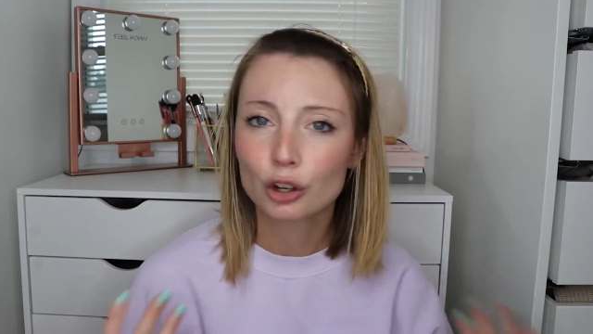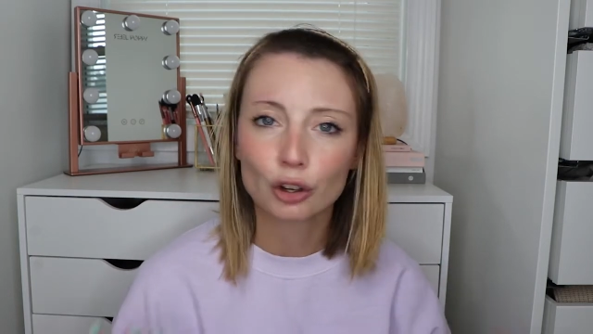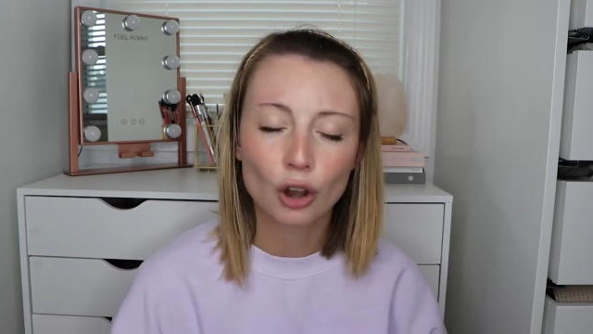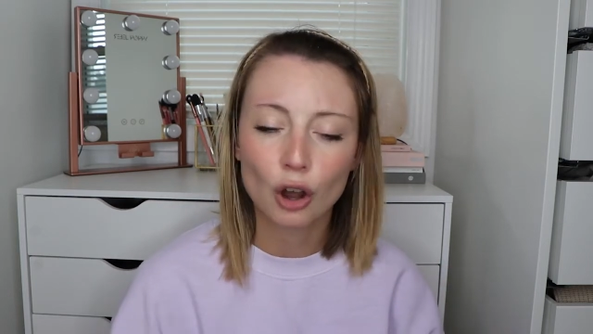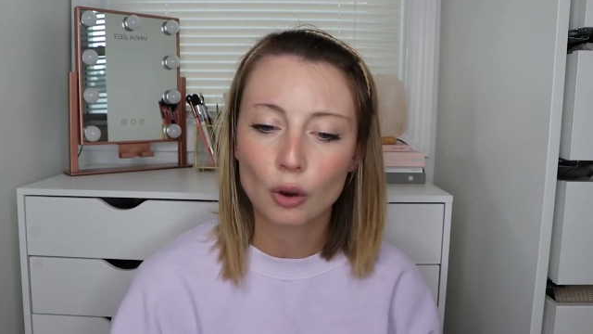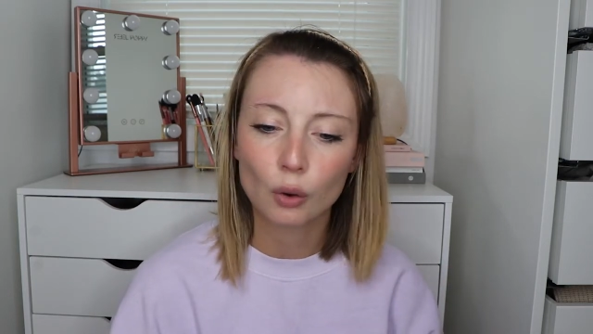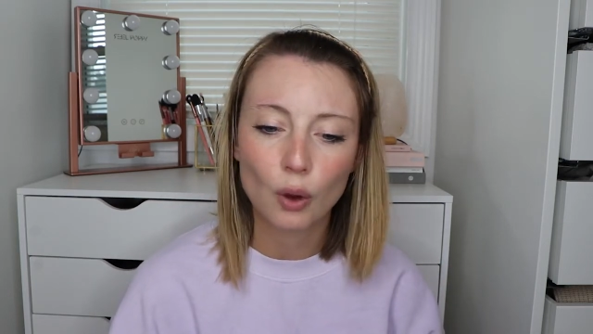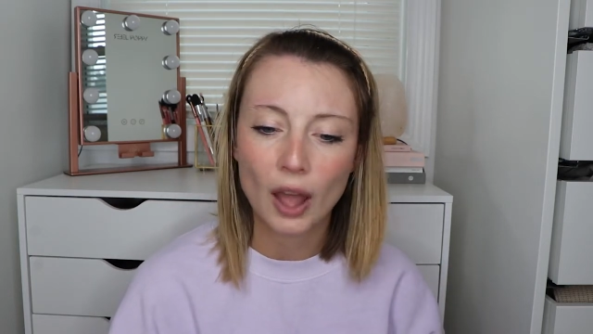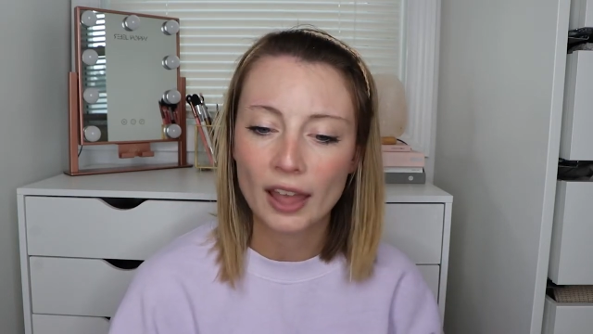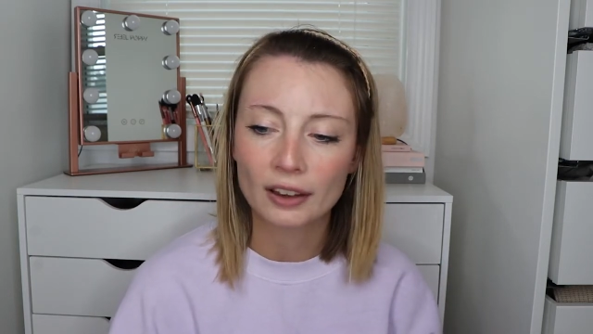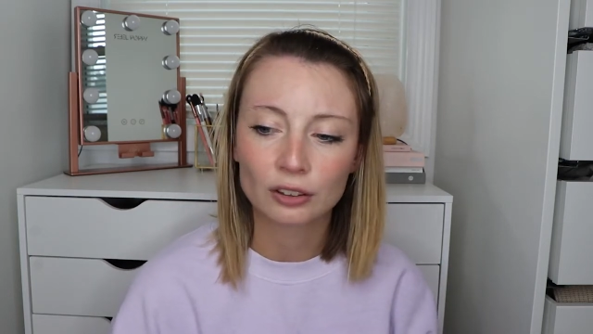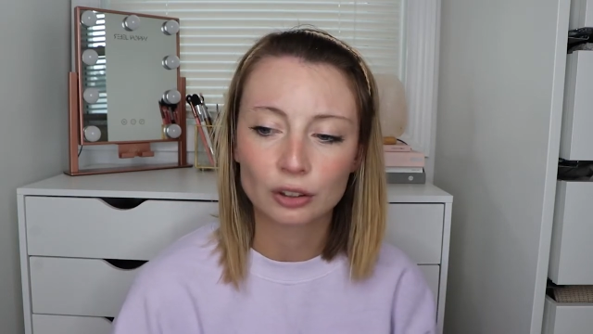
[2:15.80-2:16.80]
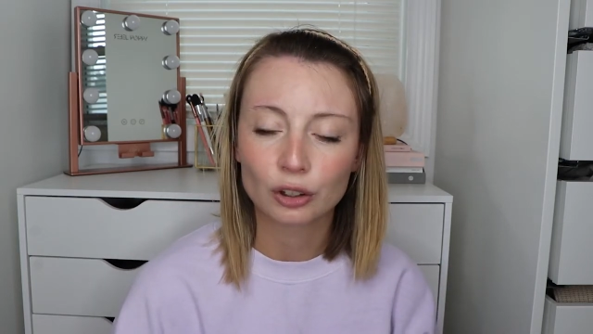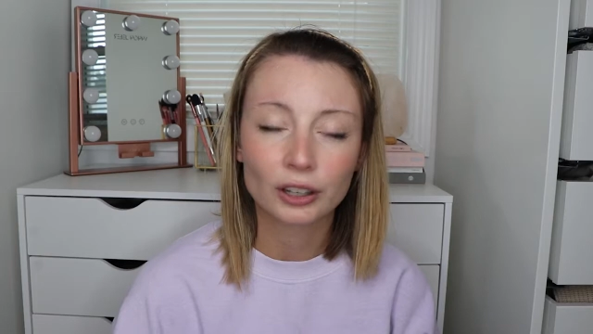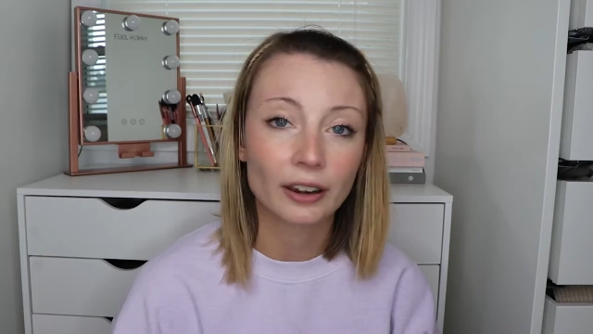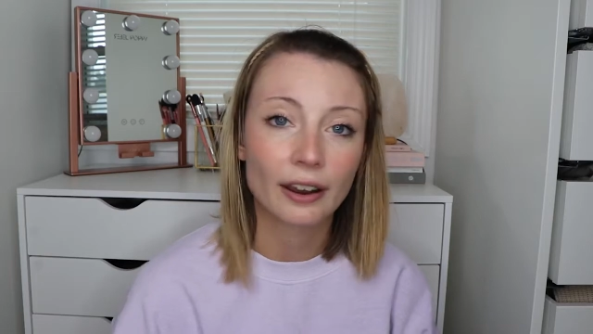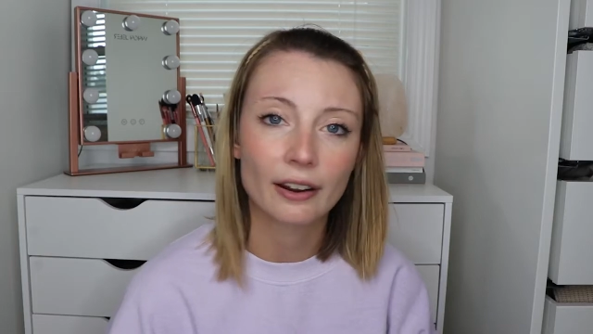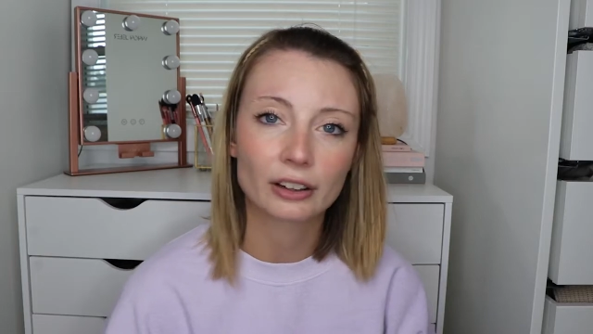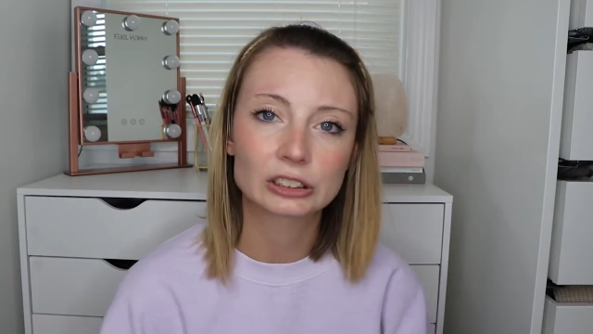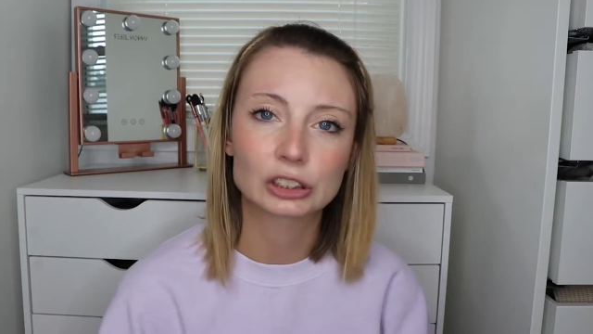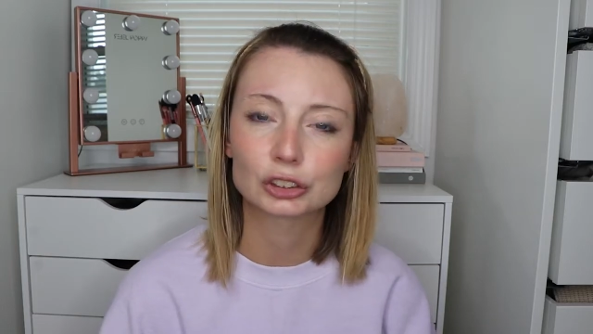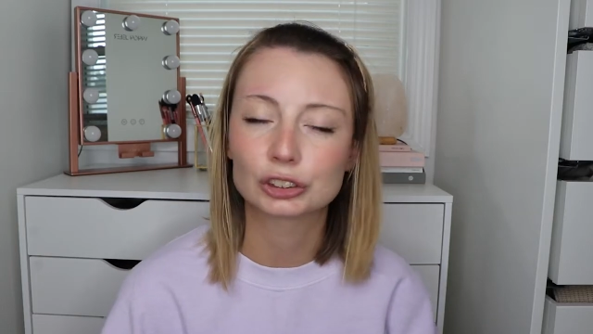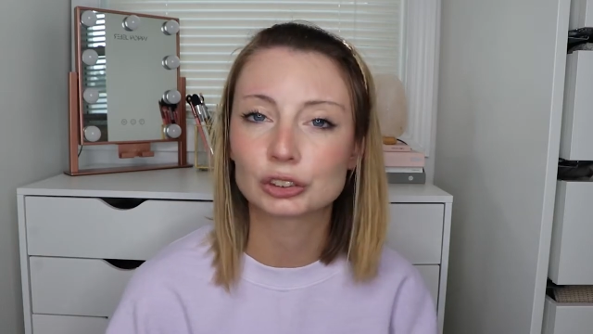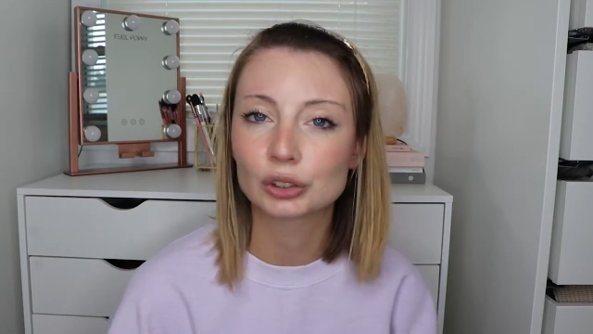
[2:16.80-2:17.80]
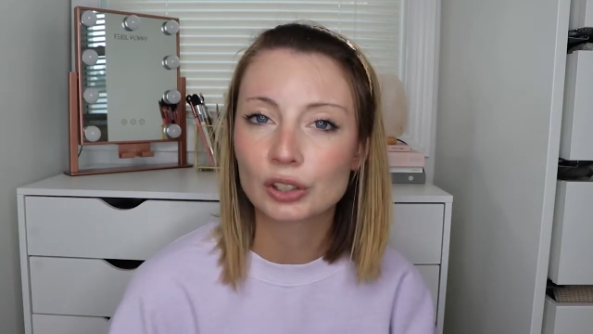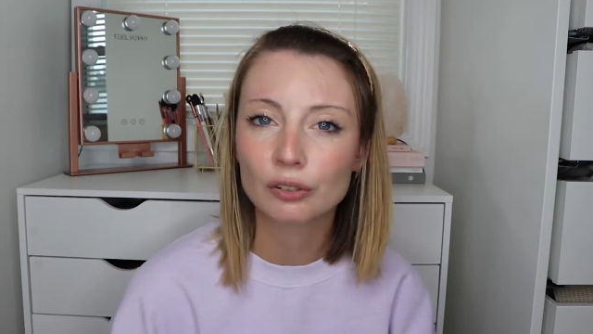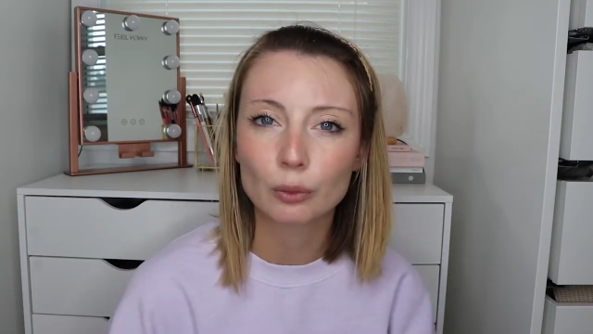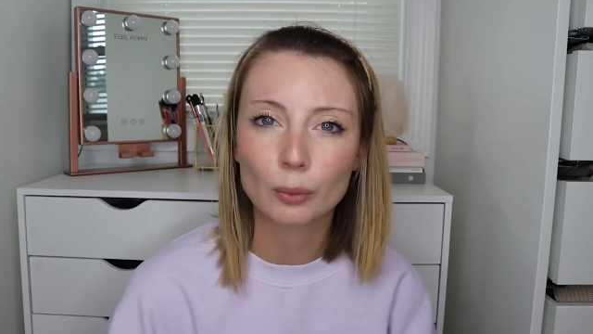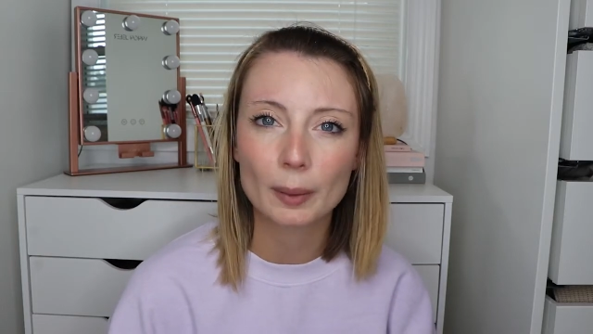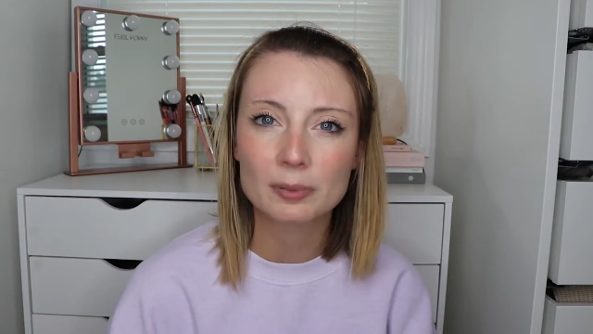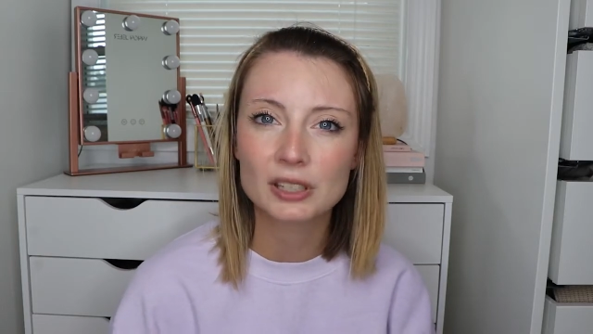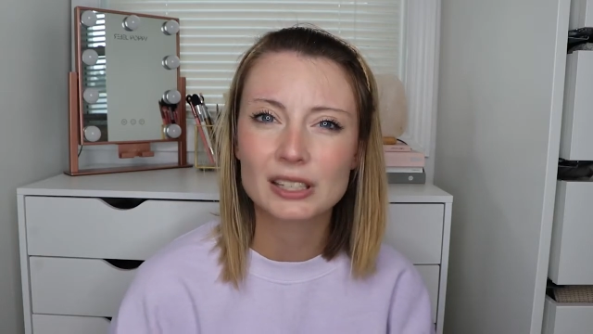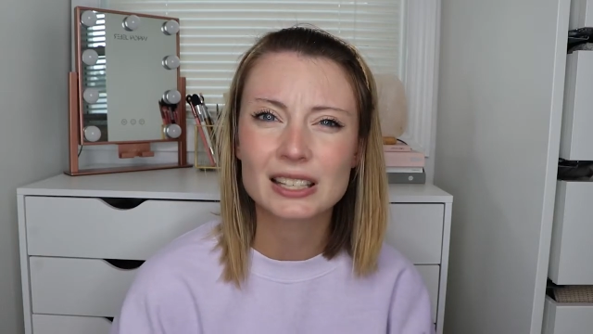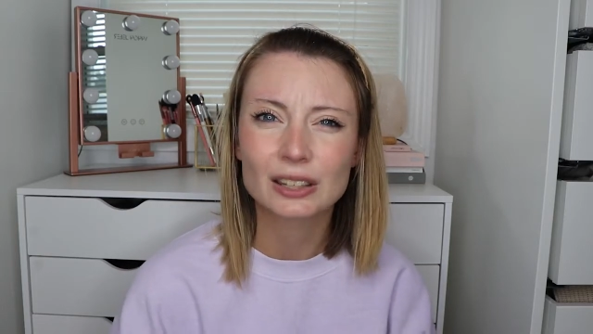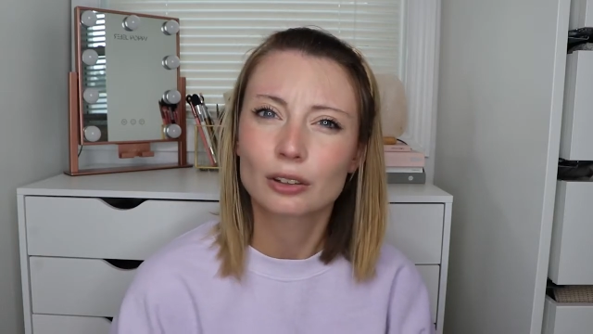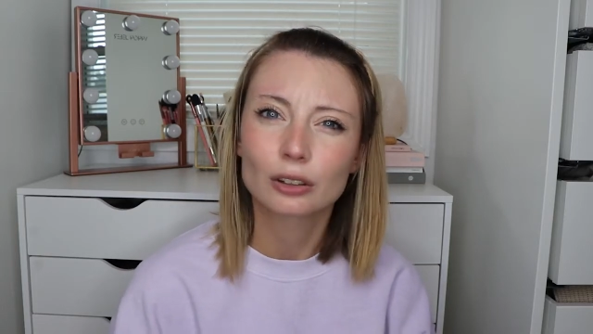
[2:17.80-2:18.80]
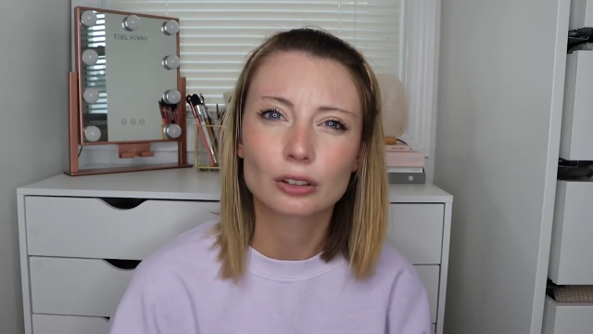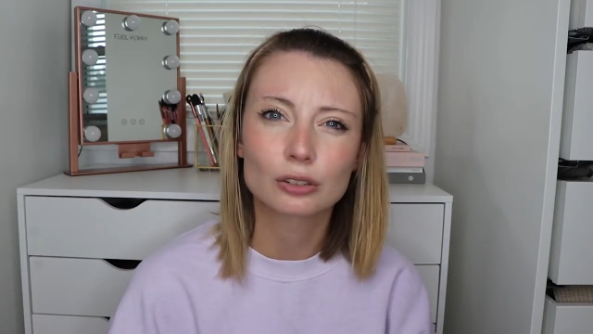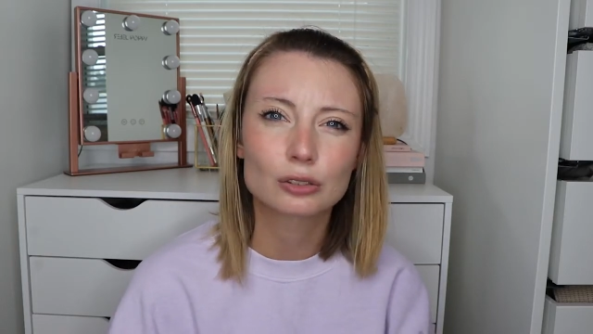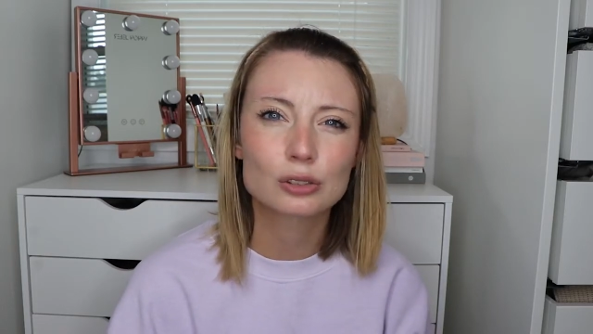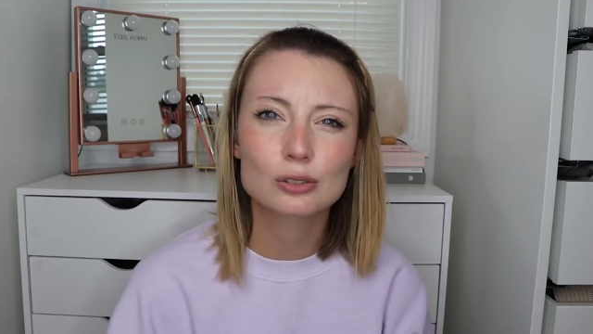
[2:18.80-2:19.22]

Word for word: go and look at hair accessories on different websites and they're